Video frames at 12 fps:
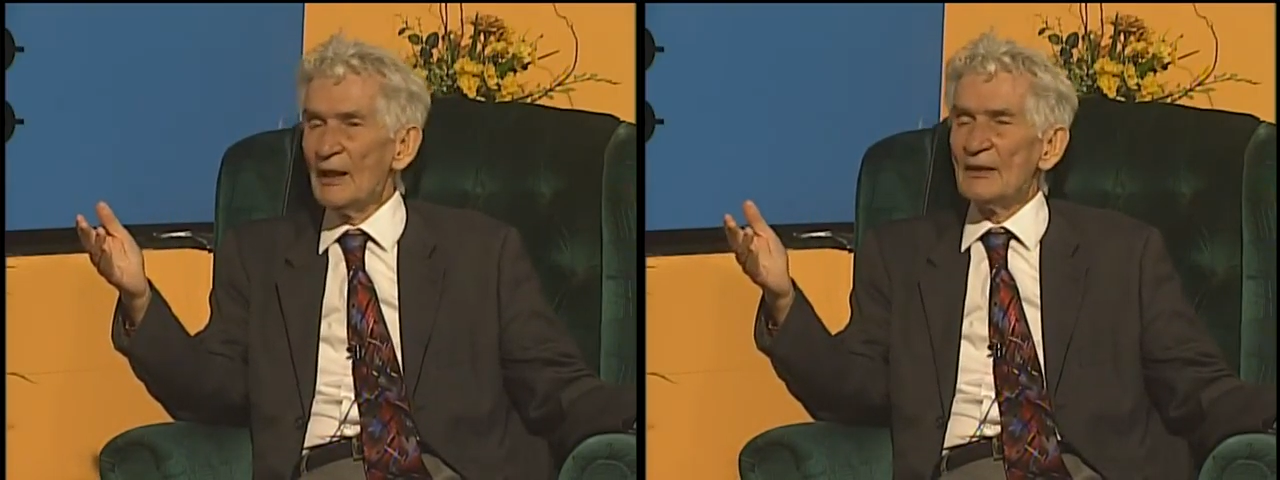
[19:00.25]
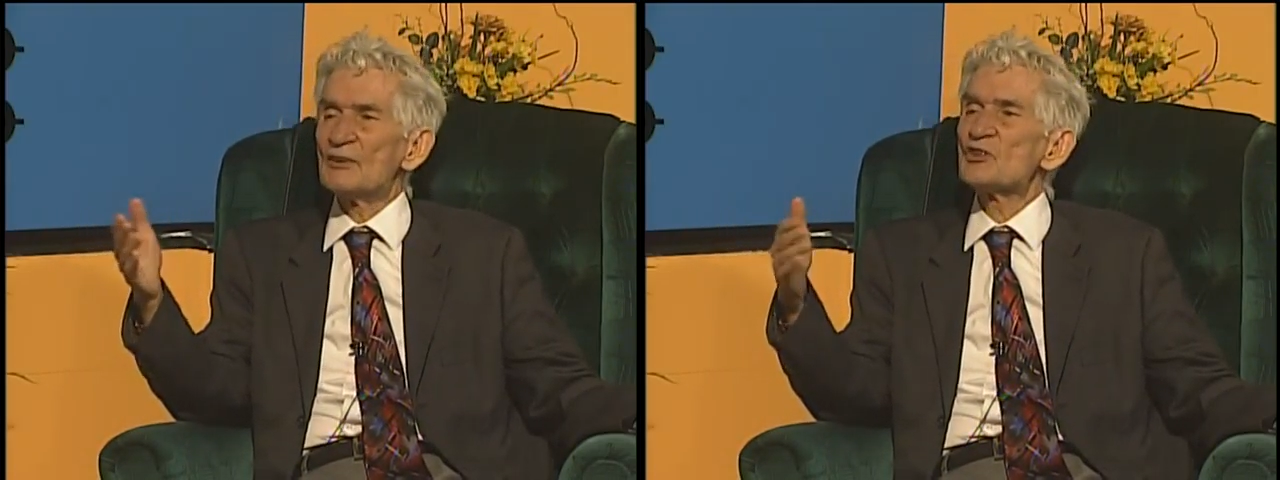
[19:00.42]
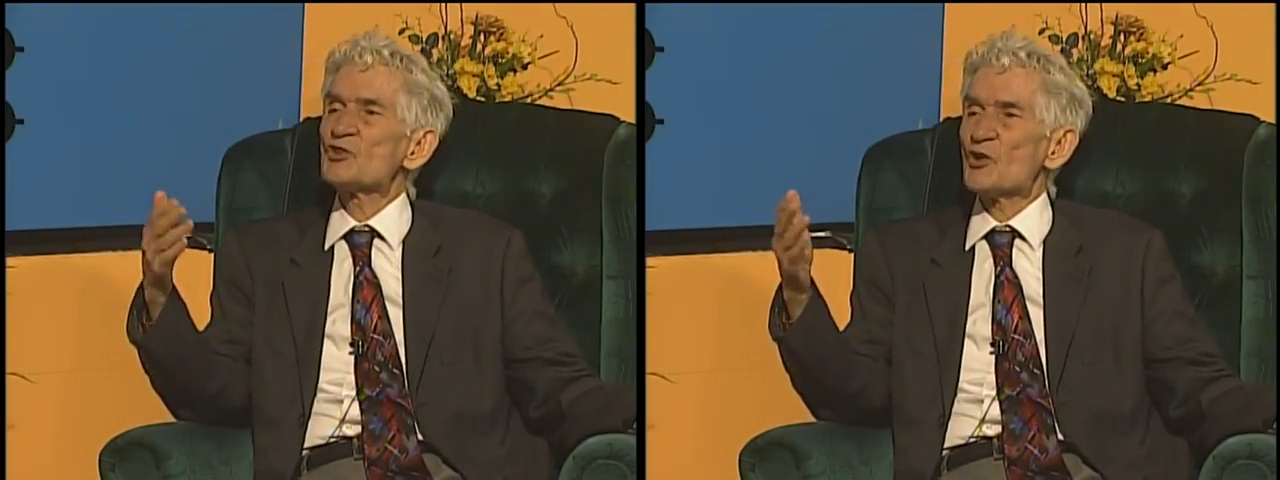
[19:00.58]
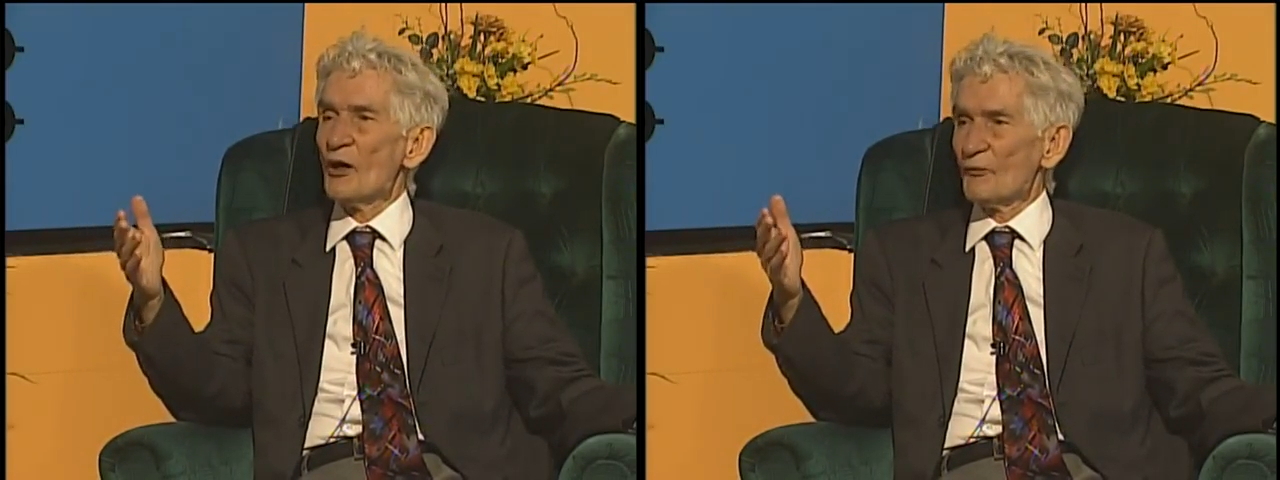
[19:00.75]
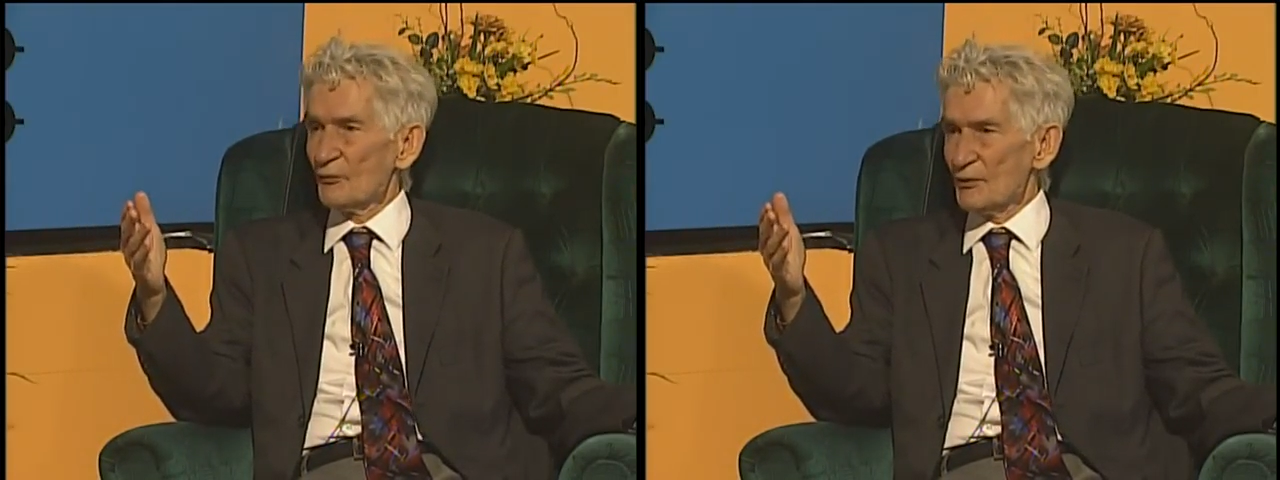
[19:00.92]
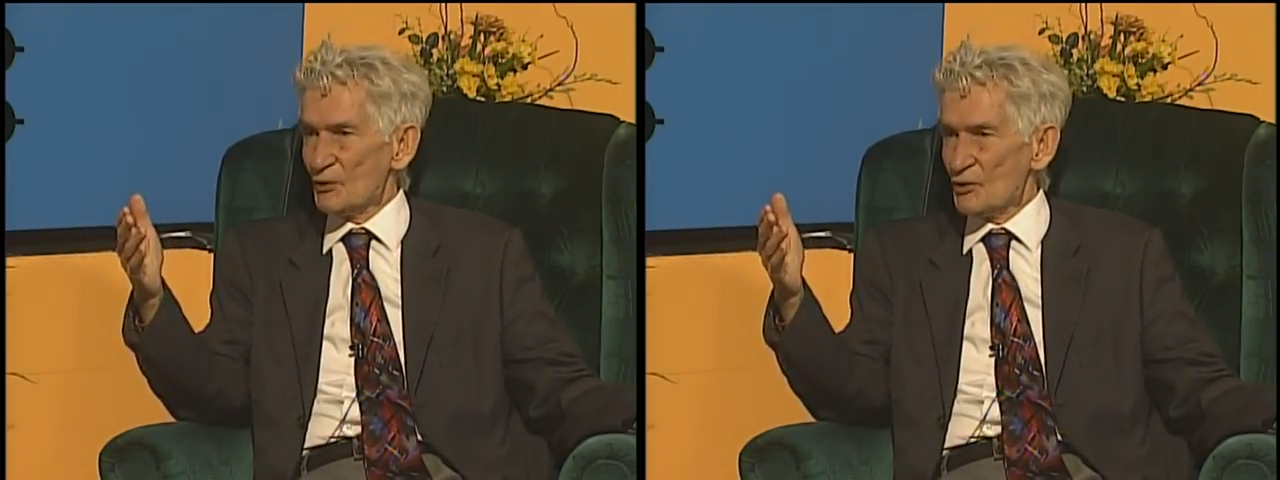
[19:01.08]
the
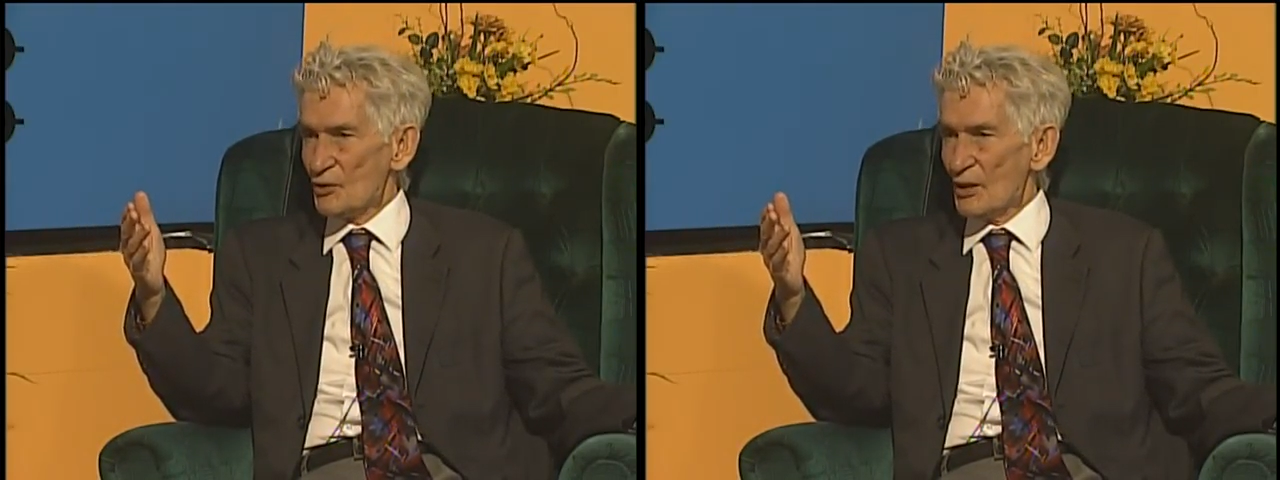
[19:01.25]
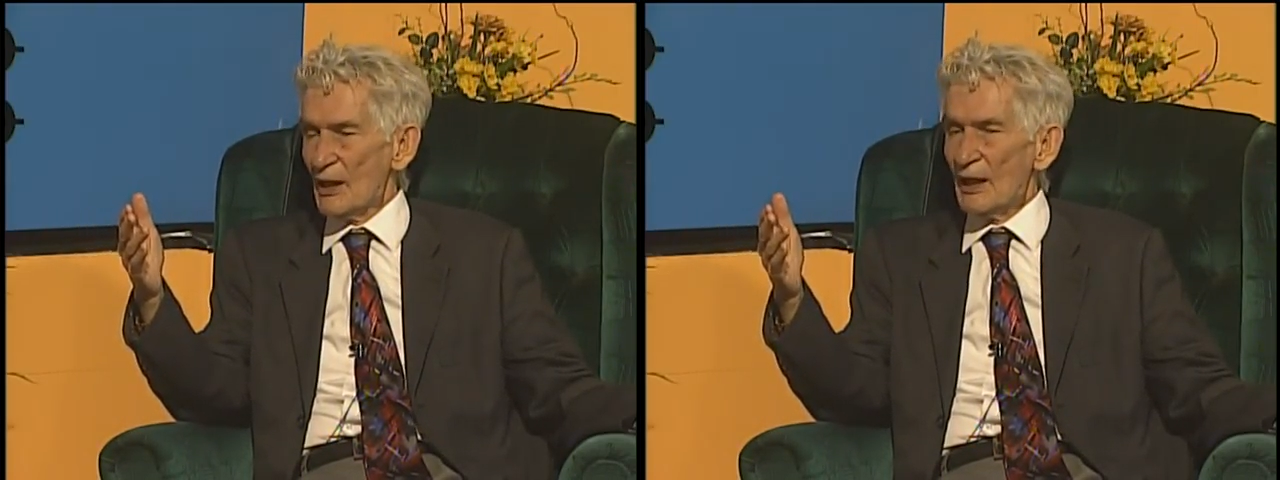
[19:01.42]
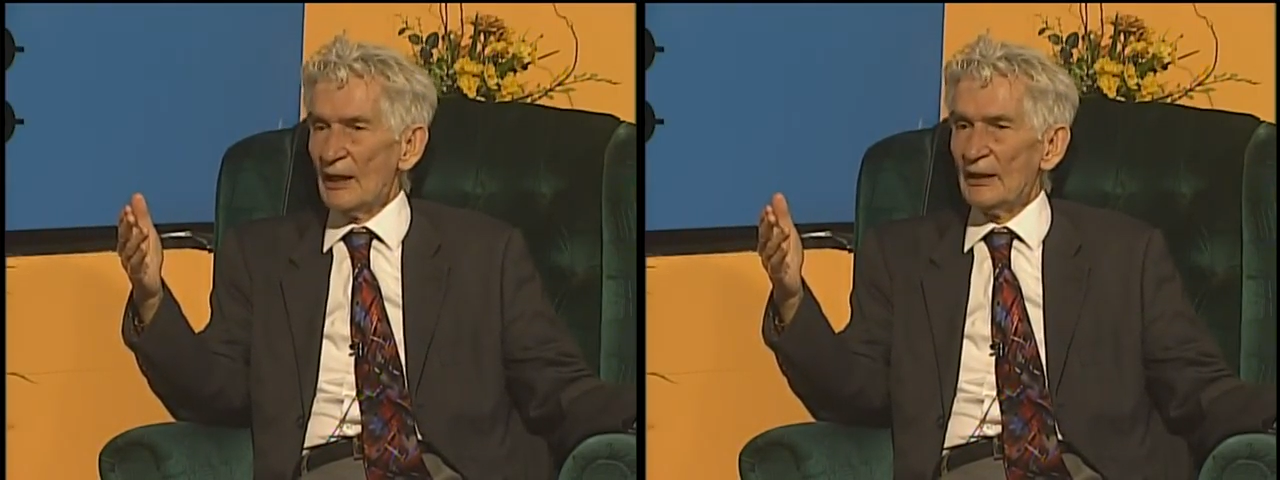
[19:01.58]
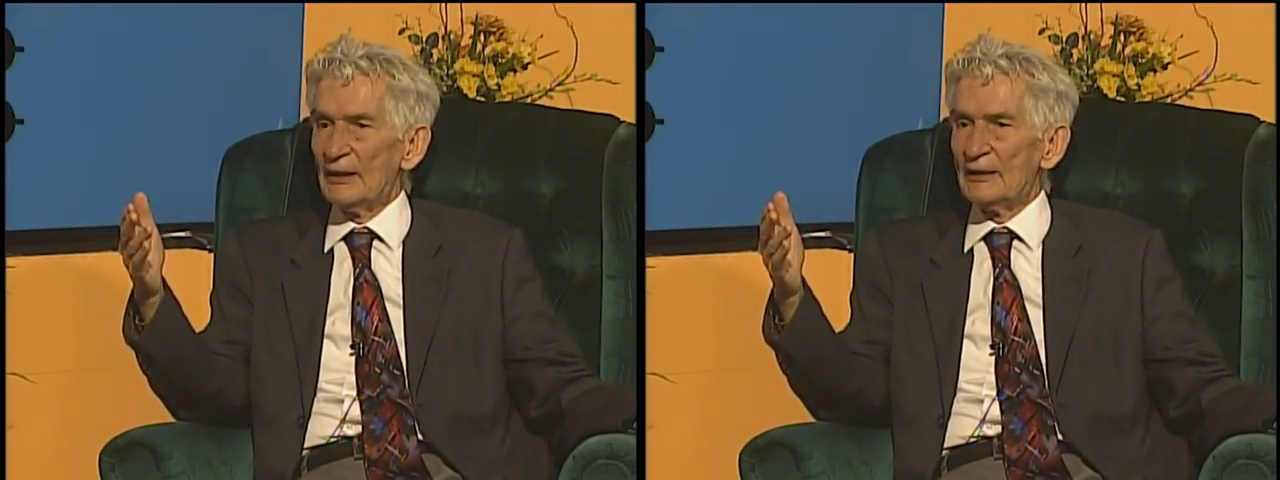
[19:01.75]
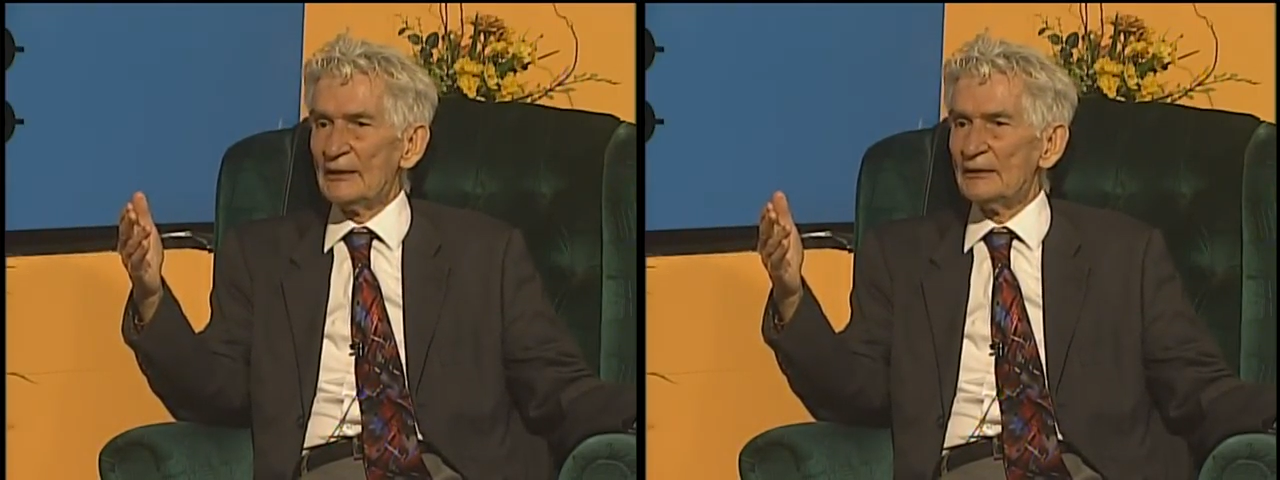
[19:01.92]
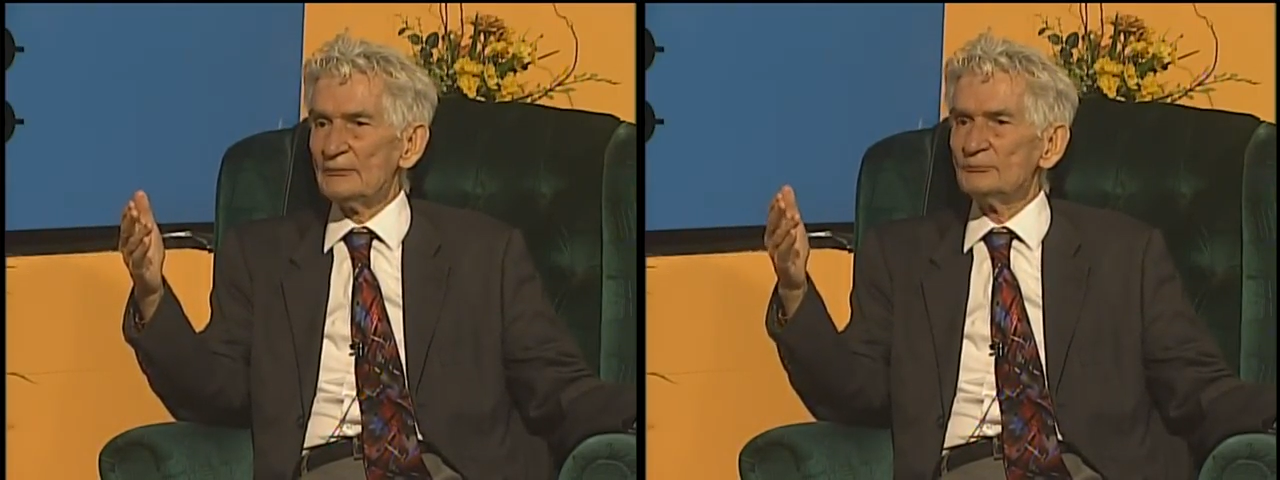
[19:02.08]
softness.
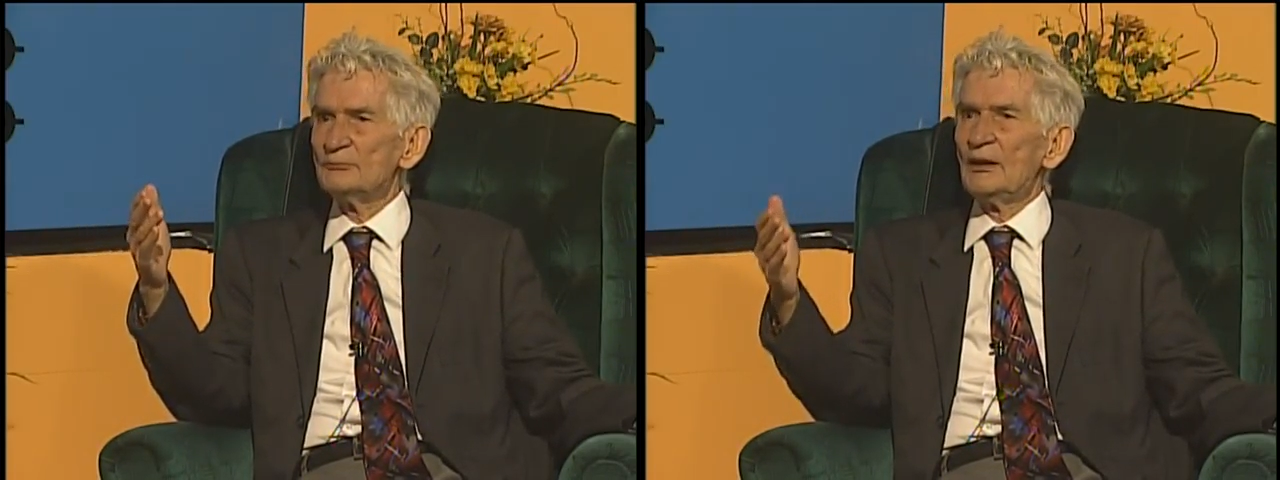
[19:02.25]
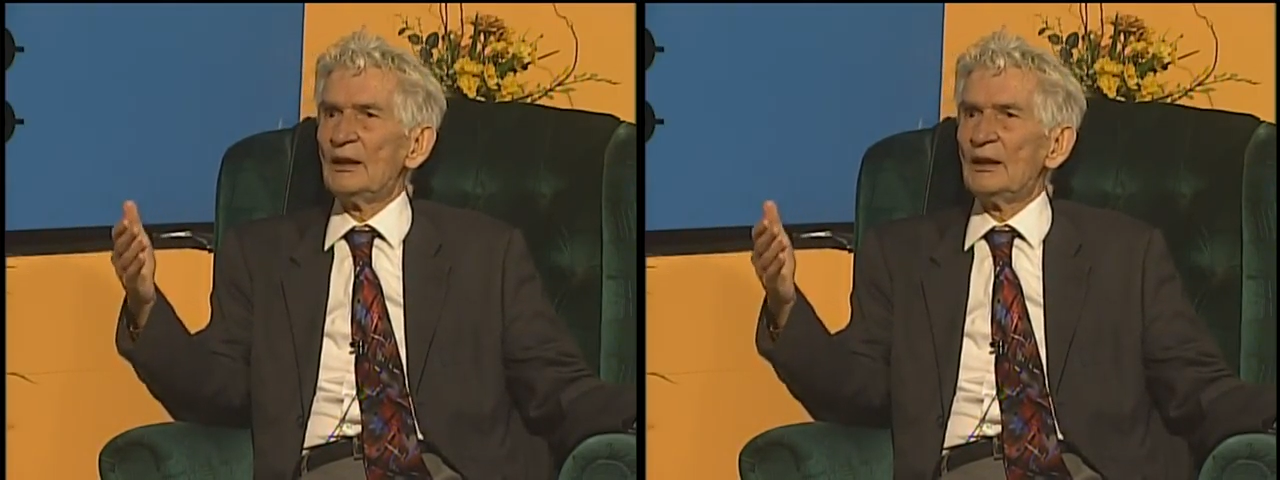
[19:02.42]
All